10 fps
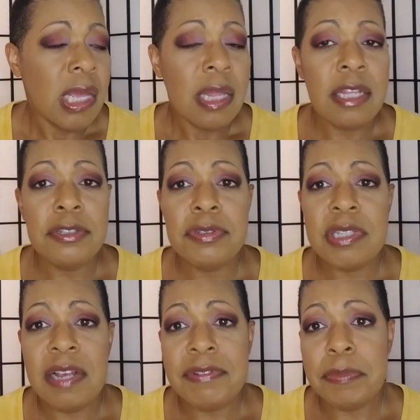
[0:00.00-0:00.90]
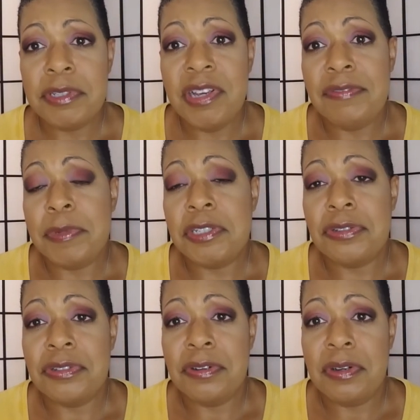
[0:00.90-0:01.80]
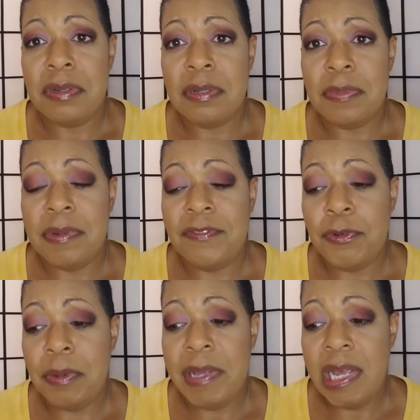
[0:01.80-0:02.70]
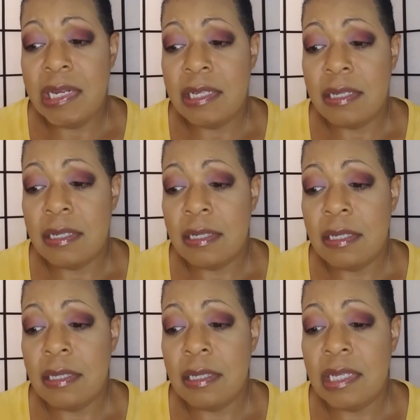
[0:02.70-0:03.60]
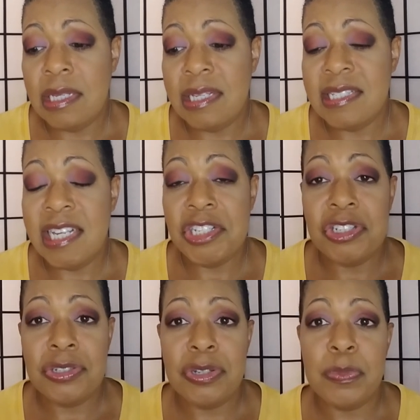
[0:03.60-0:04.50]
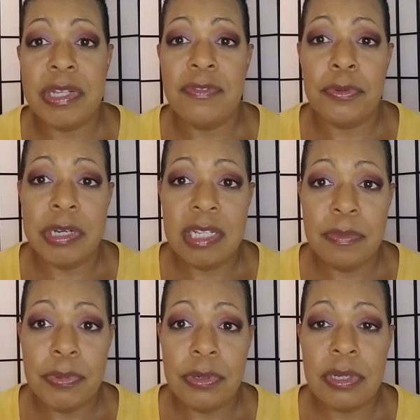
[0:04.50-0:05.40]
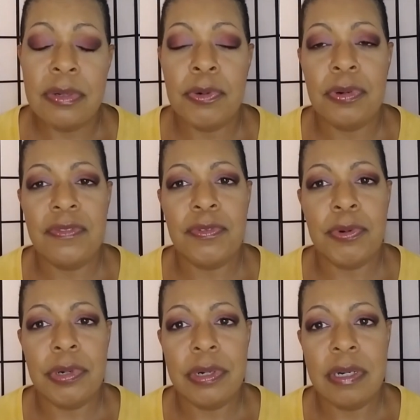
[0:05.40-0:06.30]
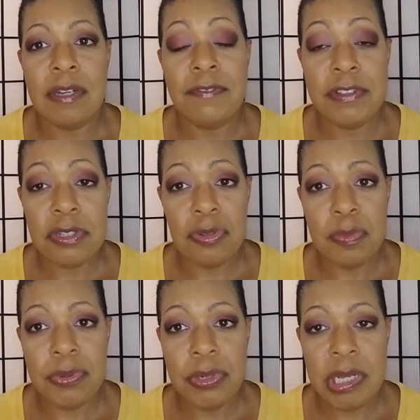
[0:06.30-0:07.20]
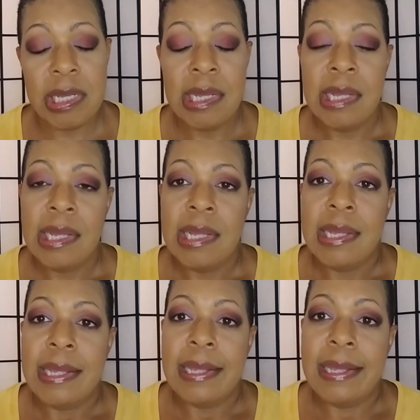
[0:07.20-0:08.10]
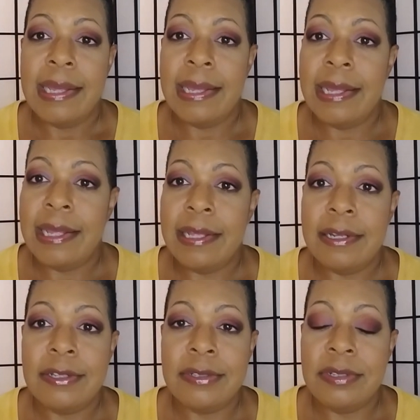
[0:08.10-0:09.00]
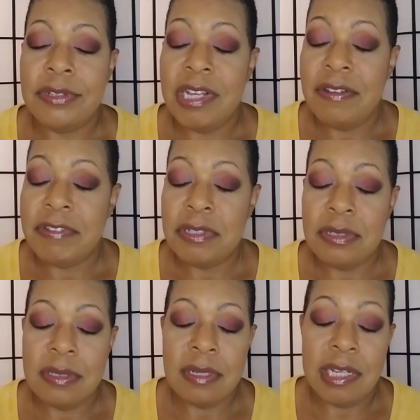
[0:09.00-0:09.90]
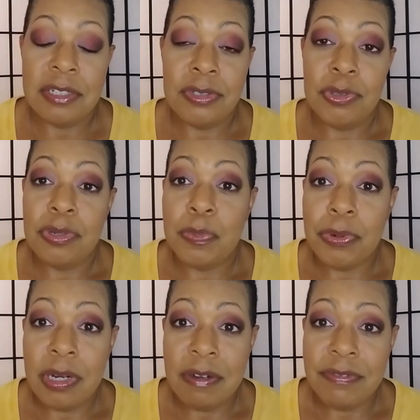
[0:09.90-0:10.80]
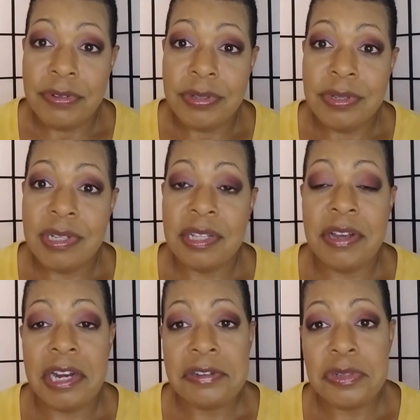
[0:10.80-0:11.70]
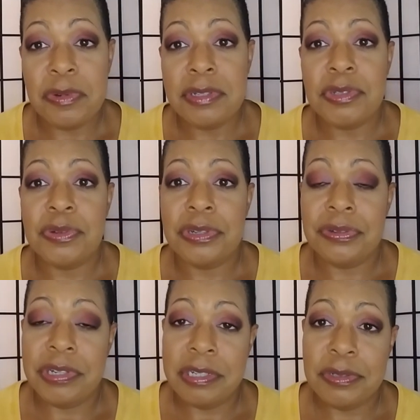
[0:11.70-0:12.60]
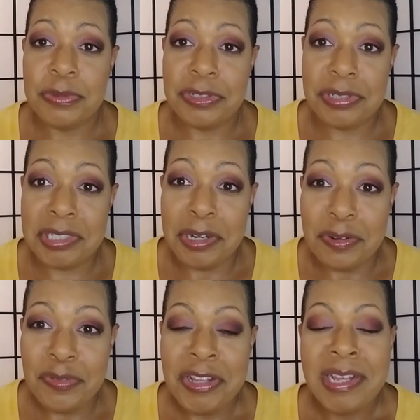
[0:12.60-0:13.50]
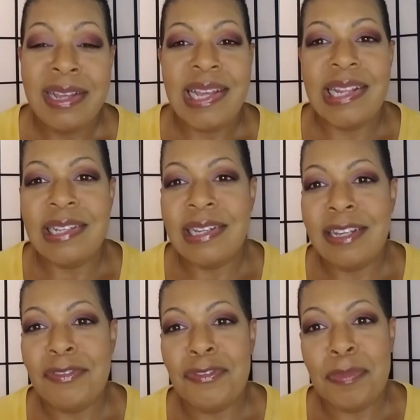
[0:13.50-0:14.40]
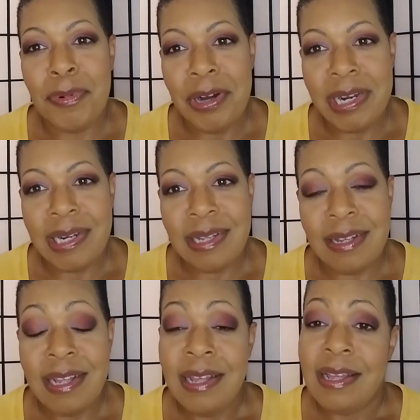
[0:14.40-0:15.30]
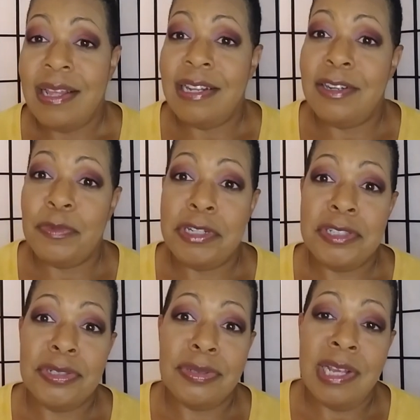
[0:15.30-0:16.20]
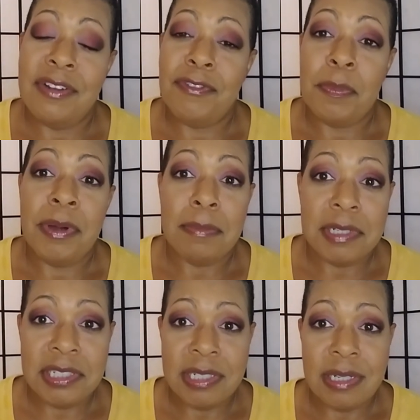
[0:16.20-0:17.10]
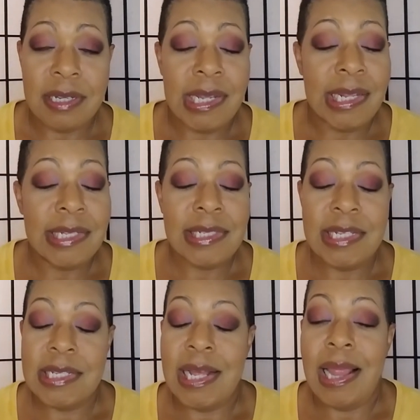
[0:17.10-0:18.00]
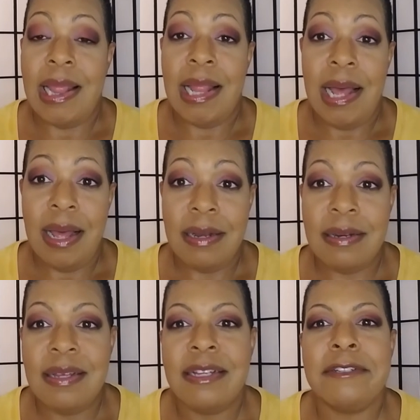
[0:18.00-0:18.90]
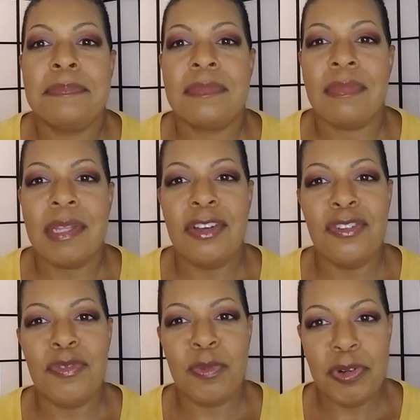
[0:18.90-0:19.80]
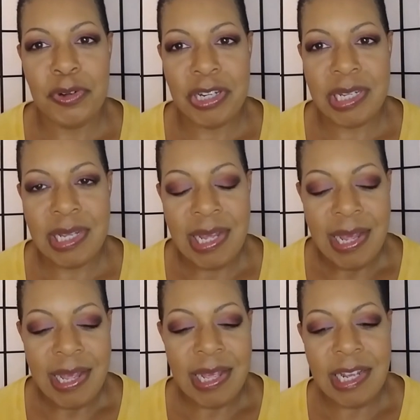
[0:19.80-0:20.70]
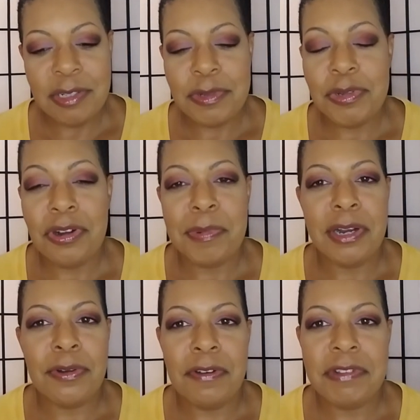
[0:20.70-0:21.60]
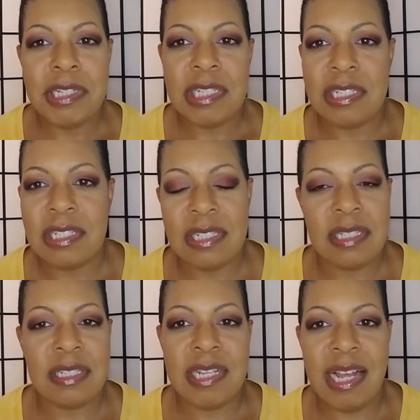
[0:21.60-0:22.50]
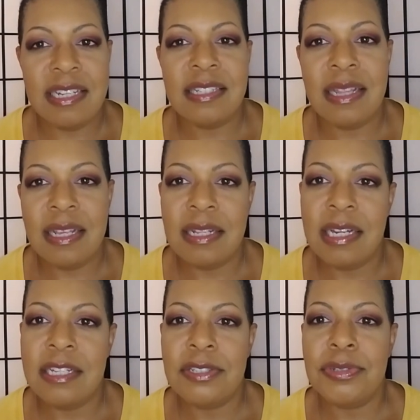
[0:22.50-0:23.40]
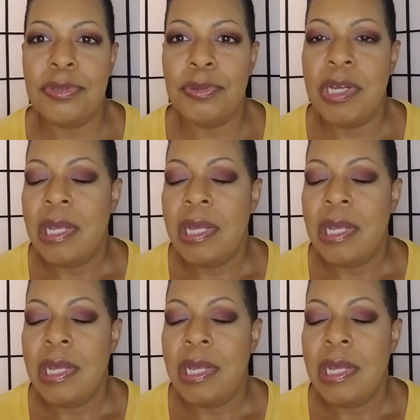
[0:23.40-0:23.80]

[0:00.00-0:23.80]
then you have to you have to make sure your formatting is as it should be for an ebook or for a physical book. And you know you have to get do your book cover, either hire someone to do it or learn how to do it yourself. And then even for marketing, and then once you, and for publishing, and it's it's a lot of work. And I don't talk about it often because it's just this constant thing that I do.